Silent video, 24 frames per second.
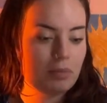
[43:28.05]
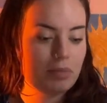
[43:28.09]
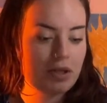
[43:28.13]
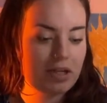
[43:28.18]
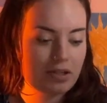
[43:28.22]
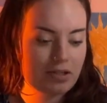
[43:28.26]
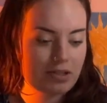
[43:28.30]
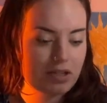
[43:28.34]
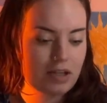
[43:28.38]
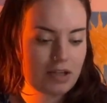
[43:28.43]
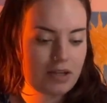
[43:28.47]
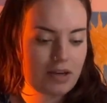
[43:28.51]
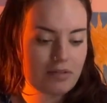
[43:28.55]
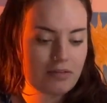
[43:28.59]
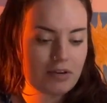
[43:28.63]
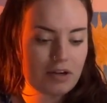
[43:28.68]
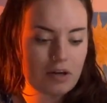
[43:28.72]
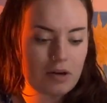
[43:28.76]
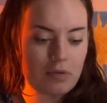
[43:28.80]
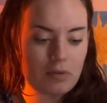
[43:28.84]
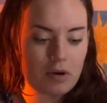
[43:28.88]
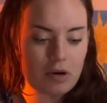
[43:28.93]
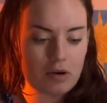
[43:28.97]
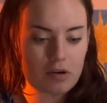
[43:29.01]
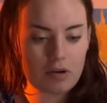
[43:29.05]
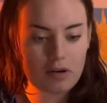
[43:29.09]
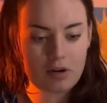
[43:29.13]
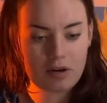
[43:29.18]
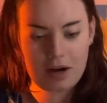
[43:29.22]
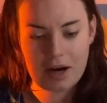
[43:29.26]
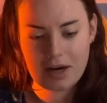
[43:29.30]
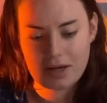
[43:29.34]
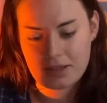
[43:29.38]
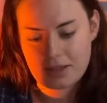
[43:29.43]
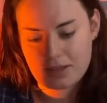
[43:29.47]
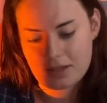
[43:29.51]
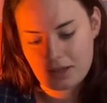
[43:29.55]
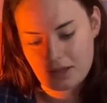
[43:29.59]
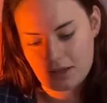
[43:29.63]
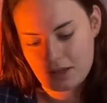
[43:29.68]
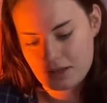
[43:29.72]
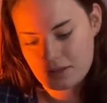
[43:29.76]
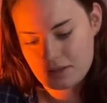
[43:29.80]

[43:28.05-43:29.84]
because I never know what colour anything